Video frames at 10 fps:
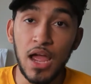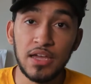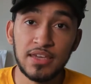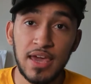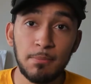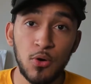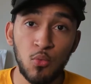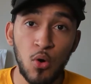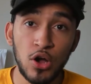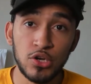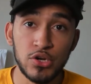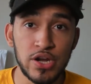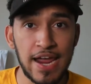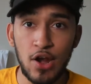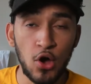Kemba Walker,
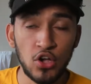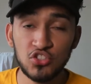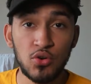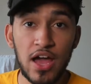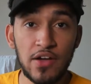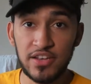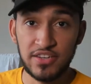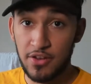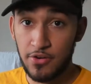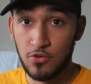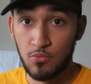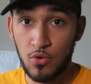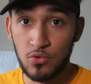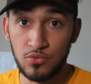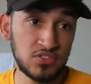and also having Derrick
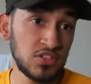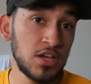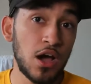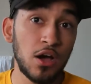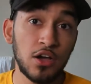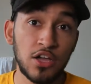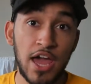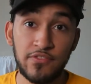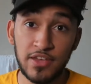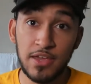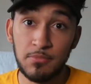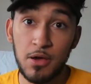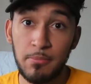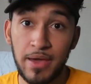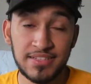Rose, having him
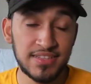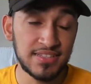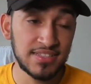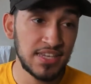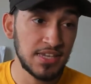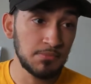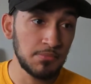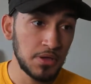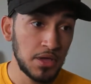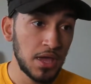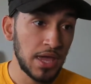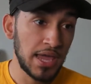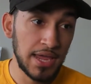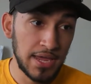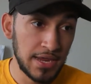come back to the team.
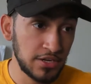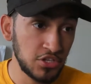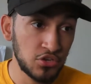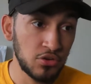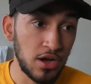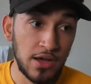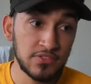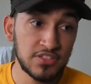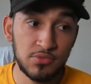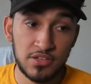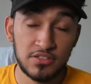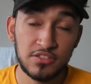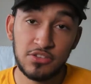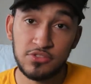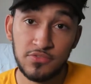And you know, obviously with the
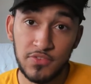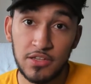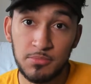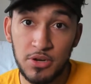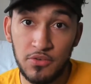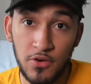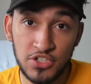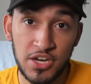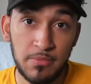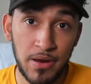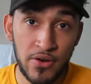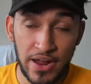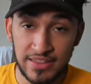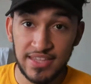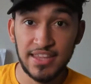continued development of RJ Barrett,
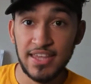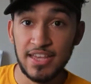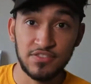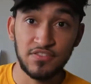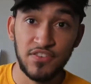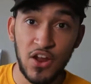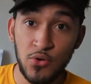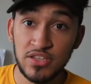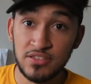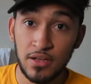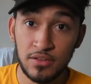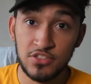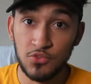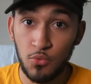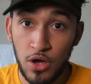I think that he has a very solid
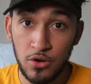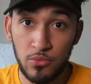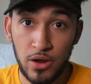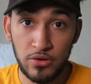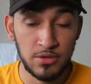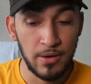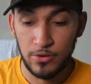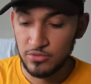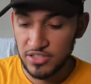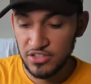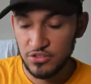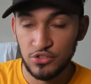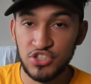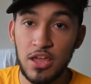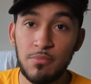squad around him. I don't think they're
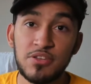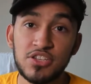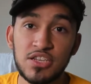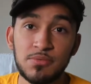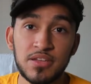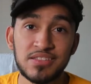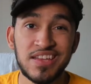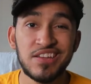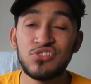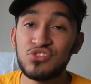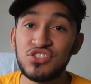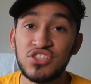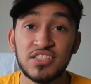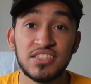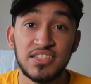championship contenders
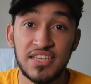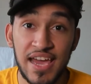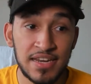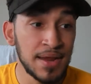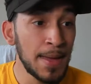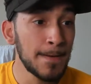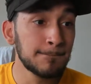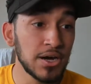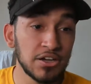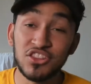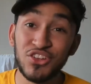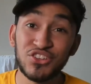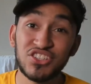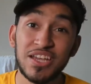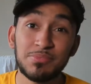just yet, but they're
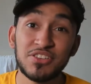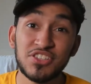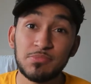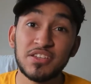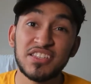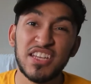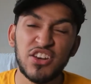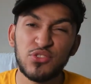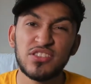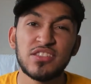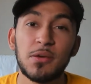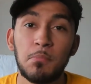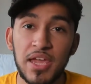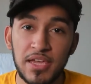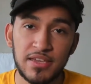championship contenders in the
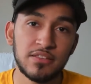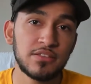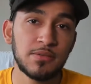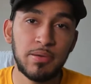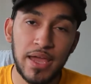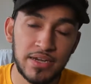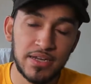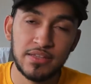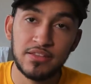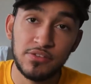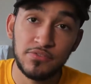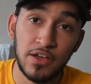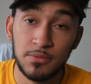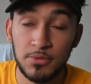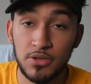making, pending the
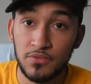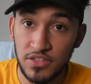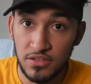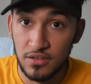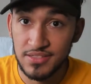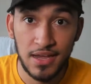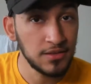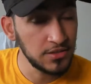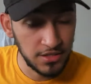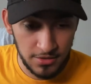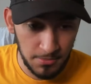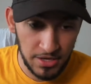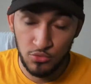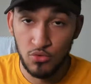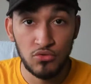development of the young talent in
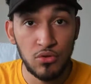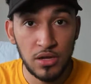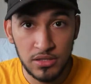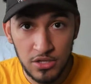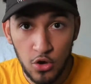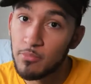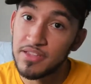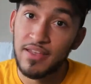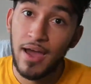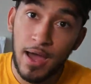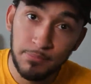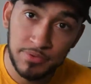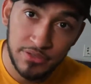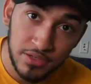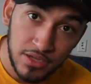Emmanuel Quickley, Obi
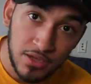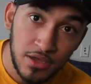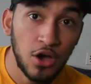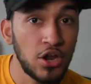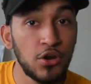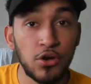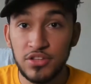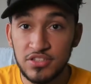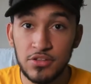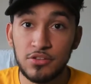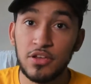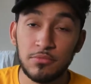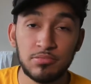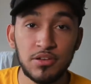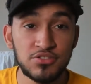Toppin, and all these other young
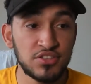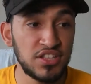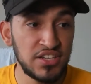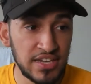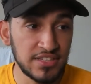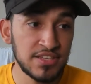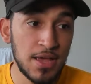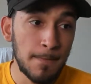players on the Knicks.